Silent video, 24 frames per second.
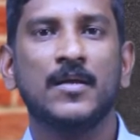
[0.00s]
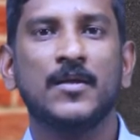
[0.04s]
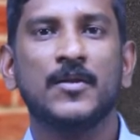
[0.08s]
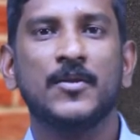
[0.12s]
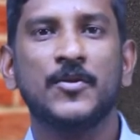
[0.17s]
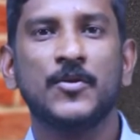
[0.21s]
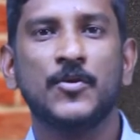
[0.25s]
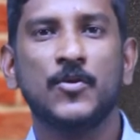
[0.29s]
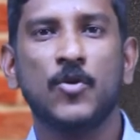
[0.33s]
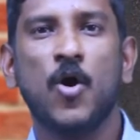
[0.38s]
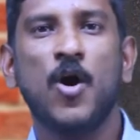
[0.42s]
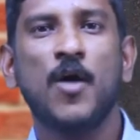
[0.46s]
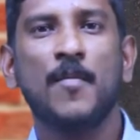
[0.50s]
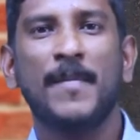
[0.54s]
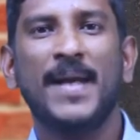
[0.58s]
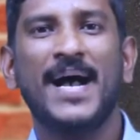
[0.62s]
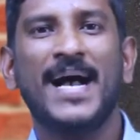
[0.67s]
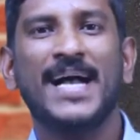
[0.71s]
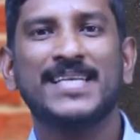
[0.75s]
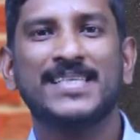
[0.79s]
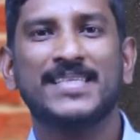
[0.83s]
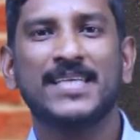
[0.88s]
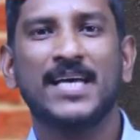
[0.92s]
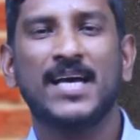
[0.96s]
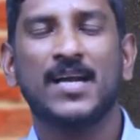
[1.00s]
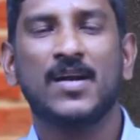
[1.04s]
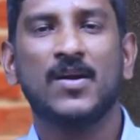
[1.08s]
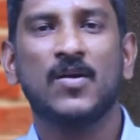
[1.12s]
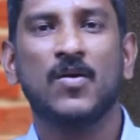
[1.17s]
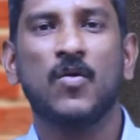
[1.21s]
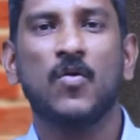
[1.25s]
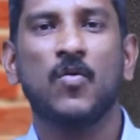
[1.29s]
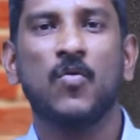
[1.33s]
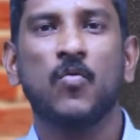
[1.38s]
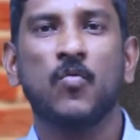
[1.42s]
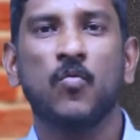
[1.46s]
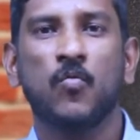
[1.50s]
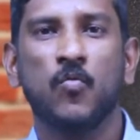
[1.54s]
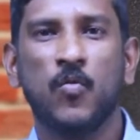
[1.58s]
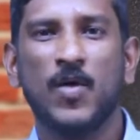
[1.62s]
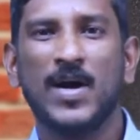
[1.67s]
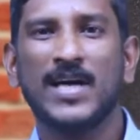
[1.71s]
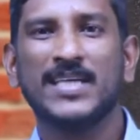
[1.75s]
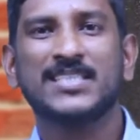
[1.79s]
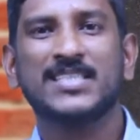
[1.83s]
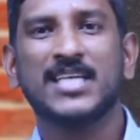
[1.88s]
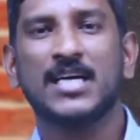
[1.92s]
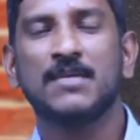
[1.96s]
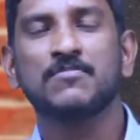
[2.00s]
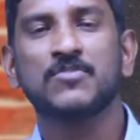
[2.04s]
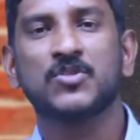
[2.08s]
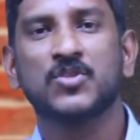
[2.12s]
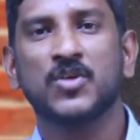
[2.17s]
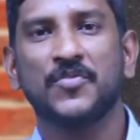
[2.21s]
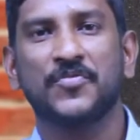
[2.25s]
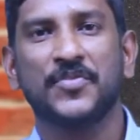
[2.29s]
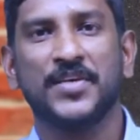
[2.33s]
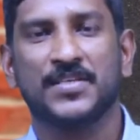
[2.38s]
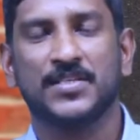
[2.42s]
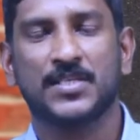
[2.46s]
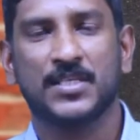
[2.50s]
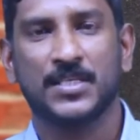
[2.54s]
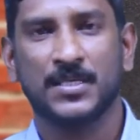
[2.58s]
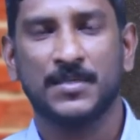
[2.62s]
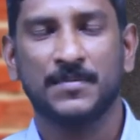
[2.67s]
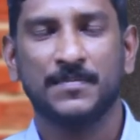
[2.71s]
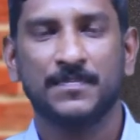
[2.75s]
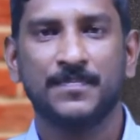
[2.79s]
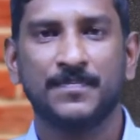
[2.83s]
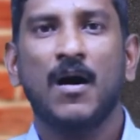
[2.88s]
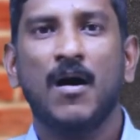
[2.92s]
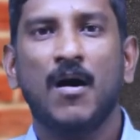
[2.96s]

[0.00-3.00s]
no matter what comes of it.